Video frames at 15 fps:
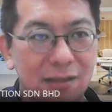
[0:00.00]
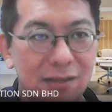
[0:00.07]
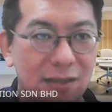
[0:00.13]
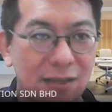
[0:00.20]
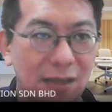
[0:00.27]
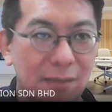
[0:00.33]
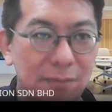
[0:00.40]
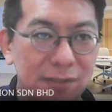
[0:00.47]

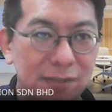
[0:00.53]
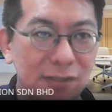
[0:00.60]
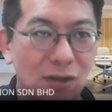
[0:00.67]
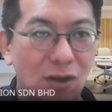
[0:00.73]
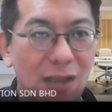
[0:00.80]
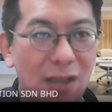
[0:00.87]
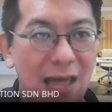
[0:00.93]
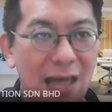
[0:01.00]
it can be
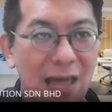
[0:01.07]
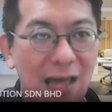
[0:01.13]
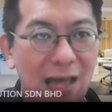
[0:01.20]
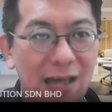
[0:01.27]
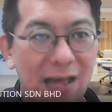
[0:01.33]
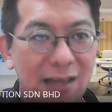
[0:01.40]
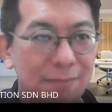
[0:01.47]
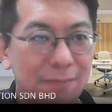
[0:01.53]

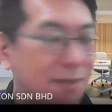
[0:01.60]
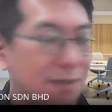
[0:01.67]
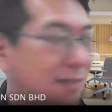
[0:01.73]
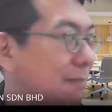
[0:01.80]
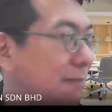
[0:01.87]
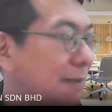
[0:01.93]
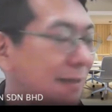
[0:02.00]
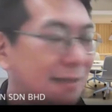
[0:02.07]
sekolah, can
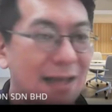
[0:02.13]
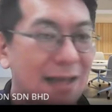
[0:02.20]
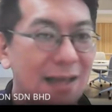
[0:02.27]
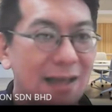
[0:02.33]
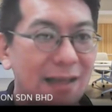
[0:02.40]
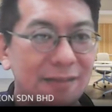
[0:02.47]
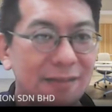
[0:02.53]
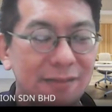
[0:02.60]
be
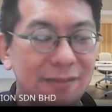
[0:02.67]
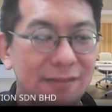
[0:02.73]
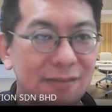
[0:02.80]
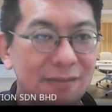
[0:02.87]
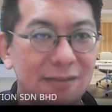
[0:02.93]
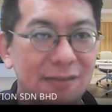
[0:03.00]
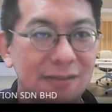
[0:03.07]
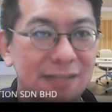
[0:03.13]
jabatan,
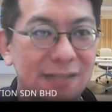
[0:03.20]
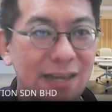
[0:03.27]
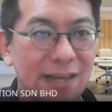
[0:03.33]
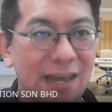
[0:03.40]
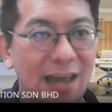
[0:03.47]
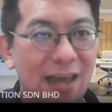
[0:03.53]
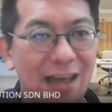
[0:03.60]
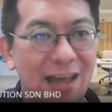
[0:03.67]

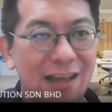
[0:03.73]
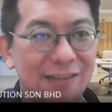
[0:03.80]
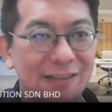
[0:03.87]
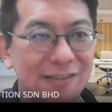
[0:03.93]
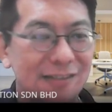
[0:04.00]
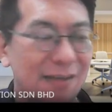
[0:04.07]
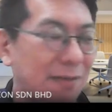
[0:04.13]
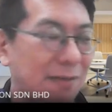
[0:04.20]
JKA
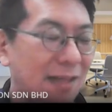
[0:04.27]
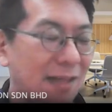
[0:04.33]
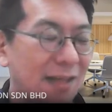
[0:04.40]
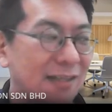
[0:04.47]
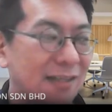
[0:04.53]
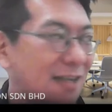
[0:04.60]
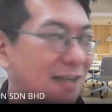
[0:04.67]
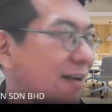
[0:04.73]
is
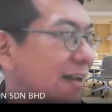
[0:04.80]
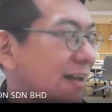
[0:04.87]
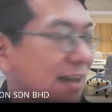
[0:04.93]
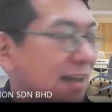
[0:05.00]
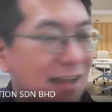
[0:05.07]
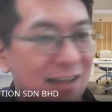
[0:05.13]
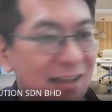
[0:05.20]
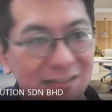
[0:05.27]
Jabatan Kerja
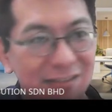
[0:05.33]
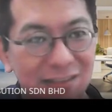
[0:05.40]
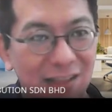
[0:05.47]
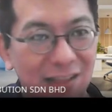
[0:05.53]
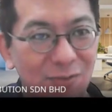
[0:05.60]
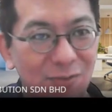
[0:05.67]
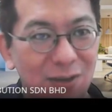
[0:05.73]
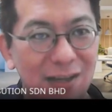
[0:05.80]
Raya
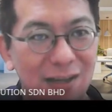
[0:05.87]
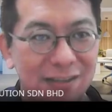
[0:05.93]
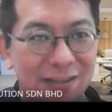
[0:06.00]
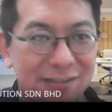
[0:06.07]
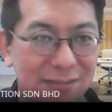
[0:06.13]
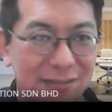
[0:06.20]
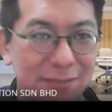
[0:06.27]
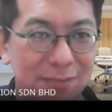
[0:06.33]

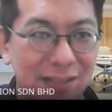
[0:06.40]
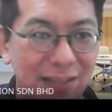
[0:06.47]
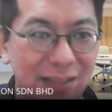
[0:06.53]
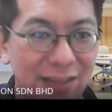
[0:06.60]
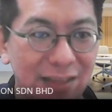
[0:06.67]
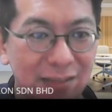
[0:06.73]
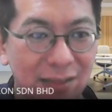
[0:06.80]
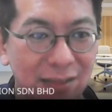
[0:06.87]
Sarawak, something
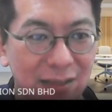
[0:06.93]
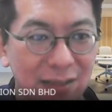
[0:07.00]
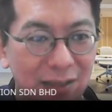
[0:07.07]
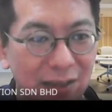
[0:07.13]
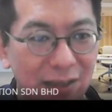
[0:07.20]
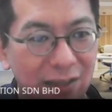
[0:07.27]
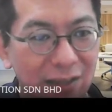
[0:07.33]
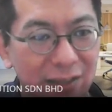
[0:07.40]
like that.
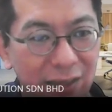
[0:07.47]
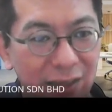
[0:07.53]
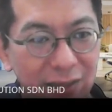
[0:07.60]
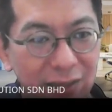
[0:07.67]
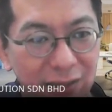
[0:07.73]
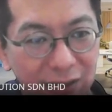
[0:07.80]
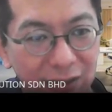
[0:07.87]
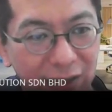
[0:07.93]

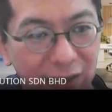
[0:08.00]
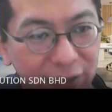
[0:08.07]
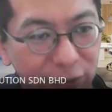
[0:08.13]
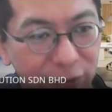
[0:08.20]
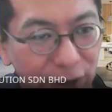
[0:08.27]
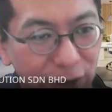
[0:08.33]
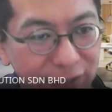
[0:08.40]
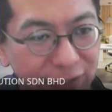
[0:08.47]
Okay,
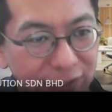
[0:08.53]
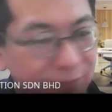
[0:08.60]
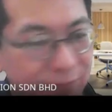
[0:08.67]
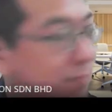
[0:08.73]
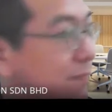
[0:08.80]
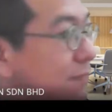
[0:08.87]
address